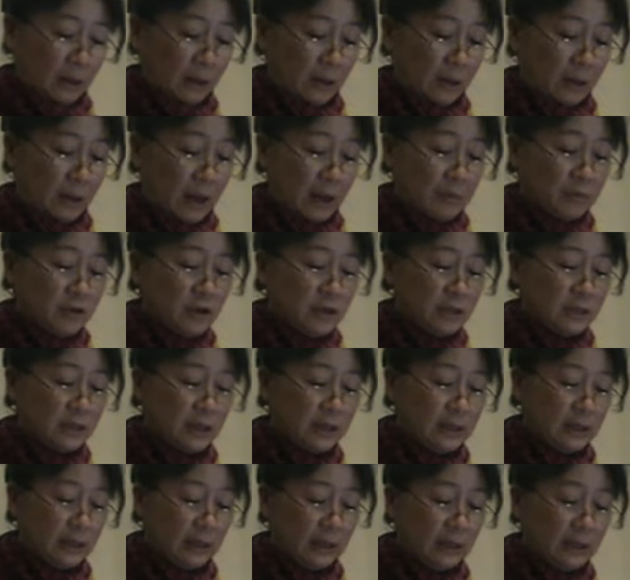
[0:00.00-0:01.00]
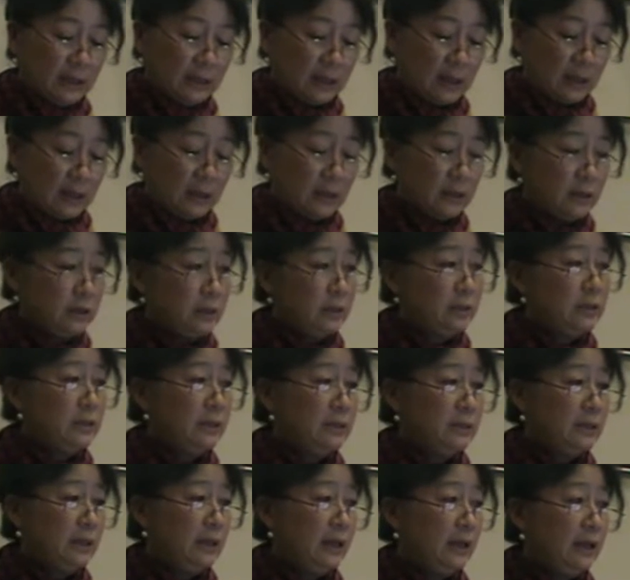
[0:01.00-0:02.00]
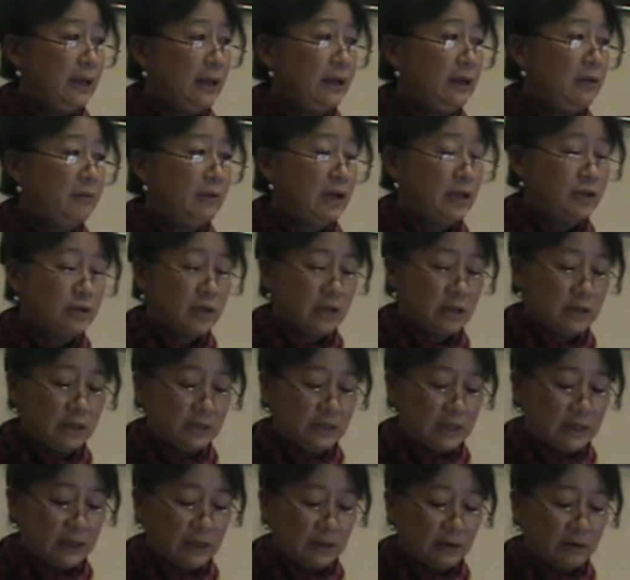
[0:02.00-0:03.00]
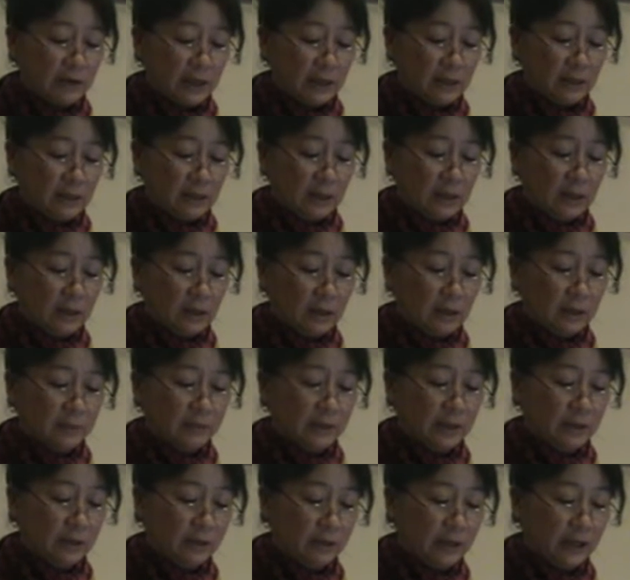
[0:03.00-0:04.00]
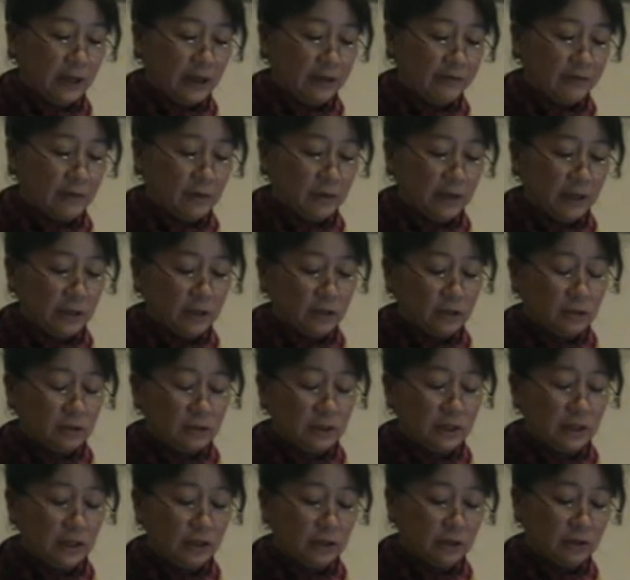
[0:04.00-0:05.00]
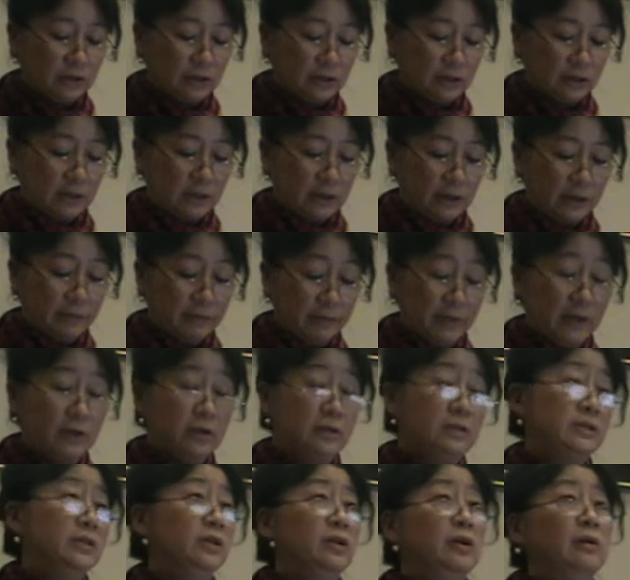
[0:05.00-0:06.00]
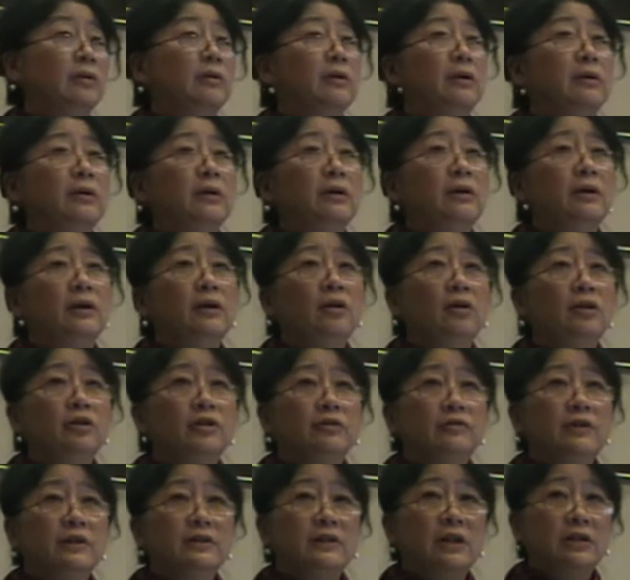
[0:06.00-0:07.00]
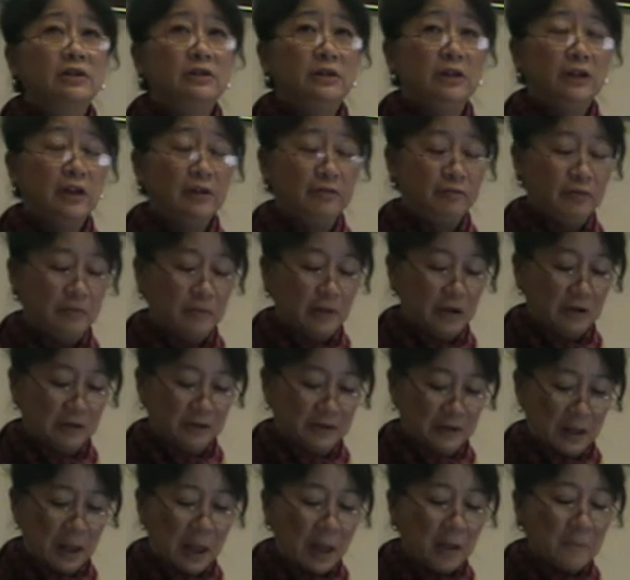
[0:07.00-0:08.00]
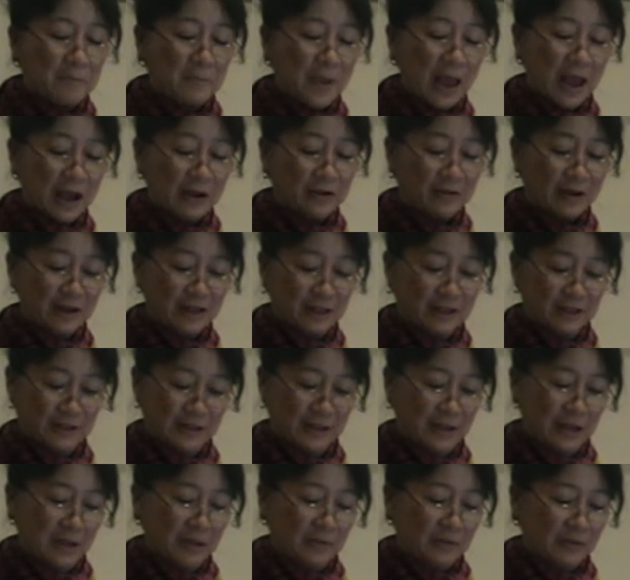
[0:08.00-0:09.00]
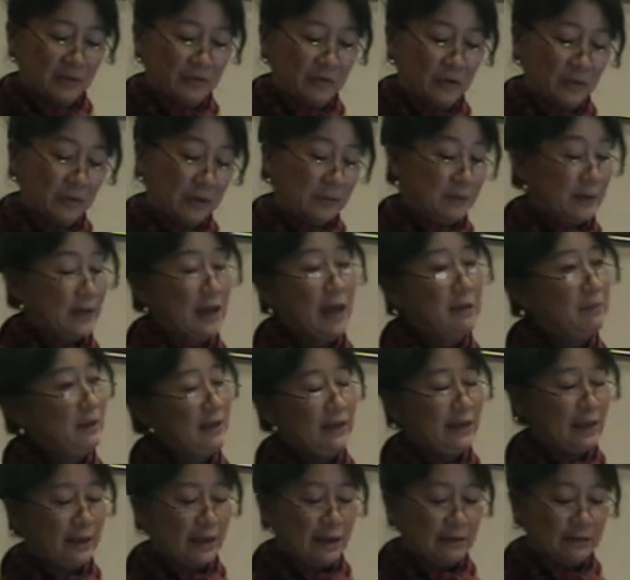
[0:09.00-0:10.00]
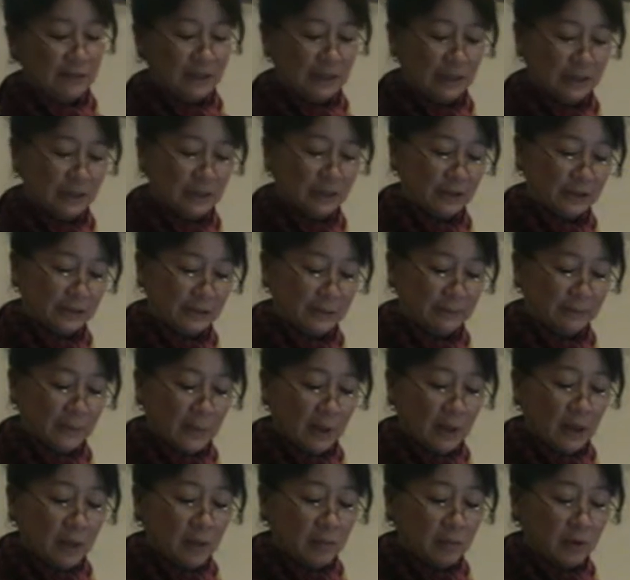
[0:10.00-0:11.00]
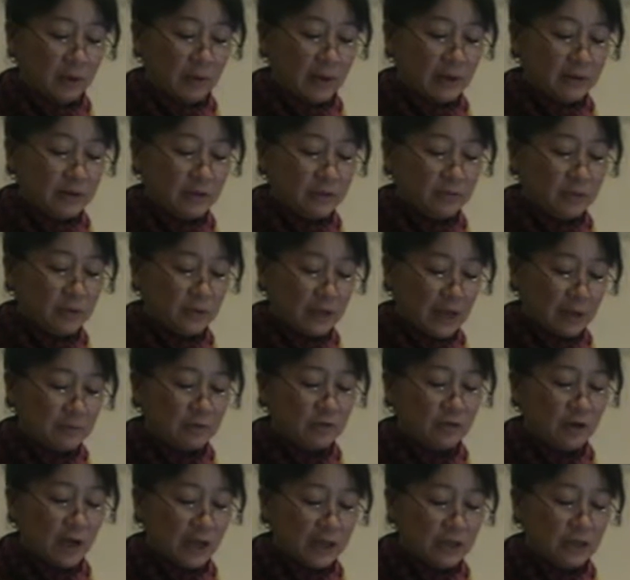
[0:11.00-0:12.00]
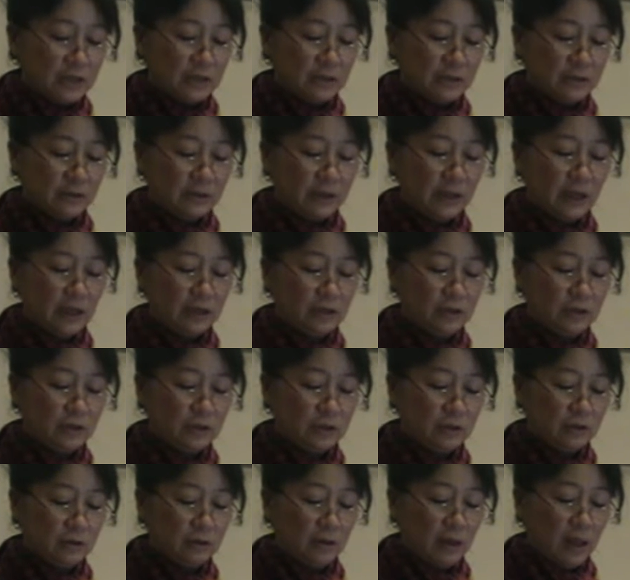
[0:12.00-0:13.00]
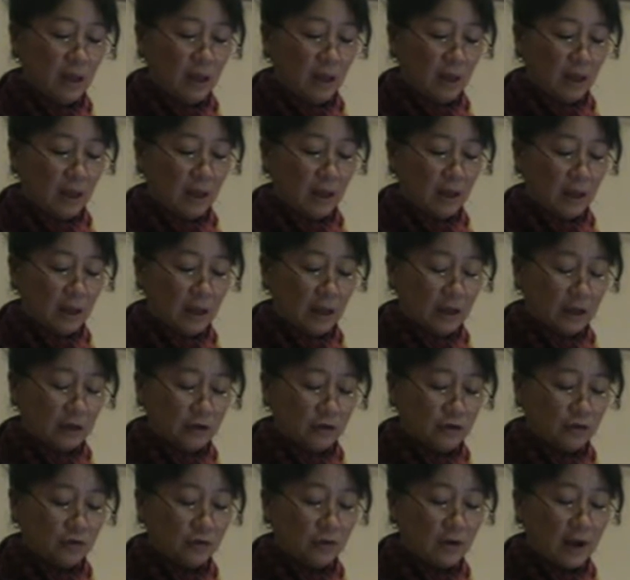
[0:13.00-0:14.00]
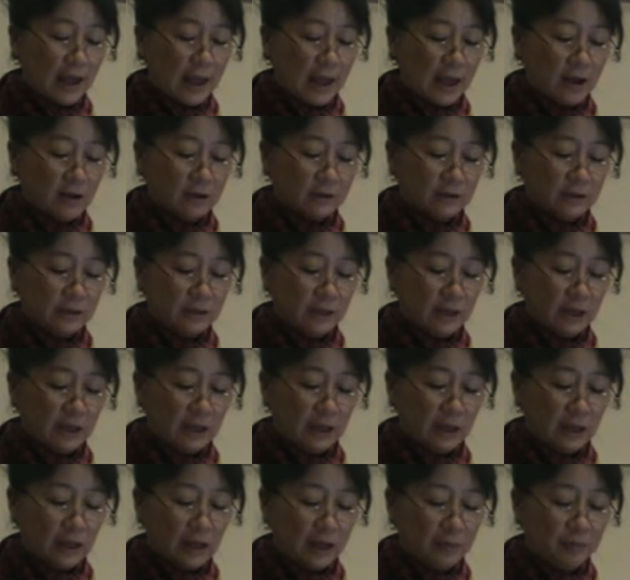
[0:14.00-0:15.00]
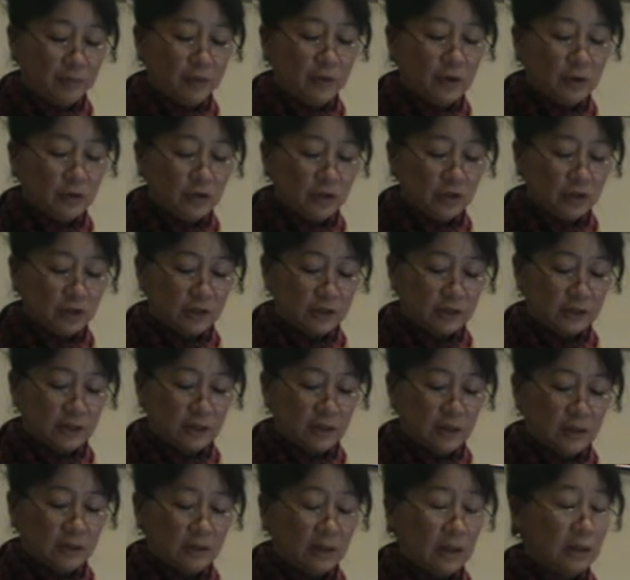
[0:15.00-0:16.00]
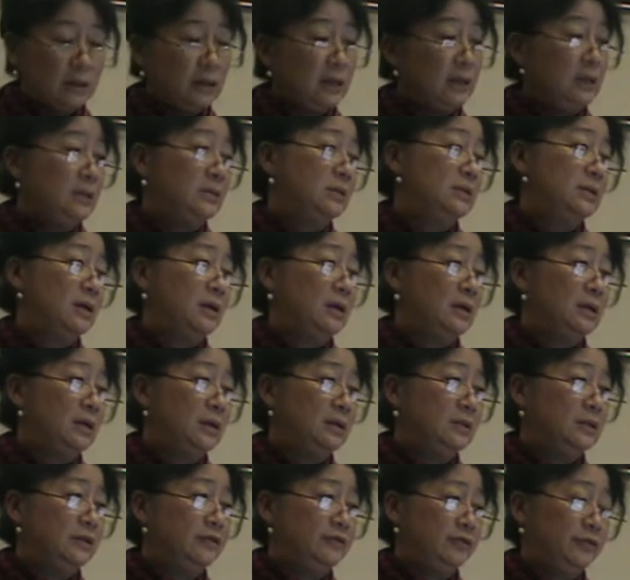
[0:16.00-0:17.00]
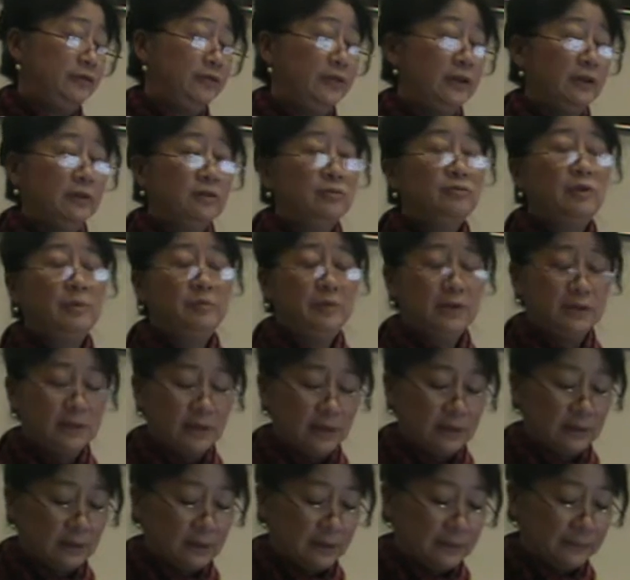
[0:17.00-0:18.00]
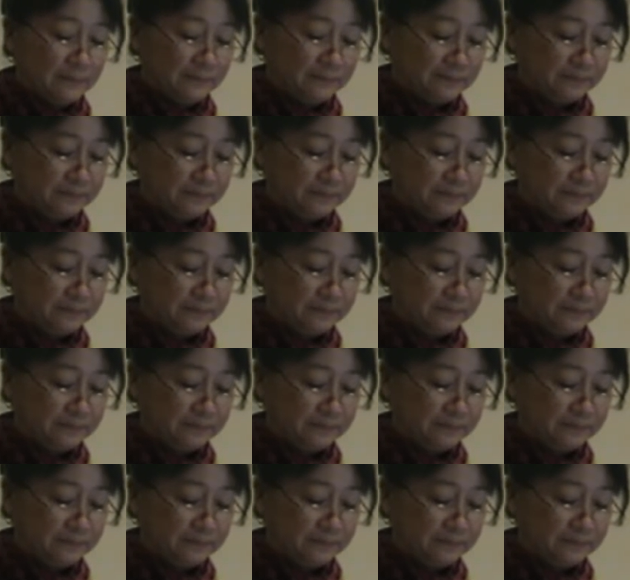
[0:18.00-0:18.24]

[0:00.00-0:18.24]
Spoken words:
I'm not in any way trying to denigrate the EFL ESOL teachers because a lot of us actually come from those backgrounds before we became EAL teachers. But what I'm trying to do is to draw out the approaches that these different fields represent.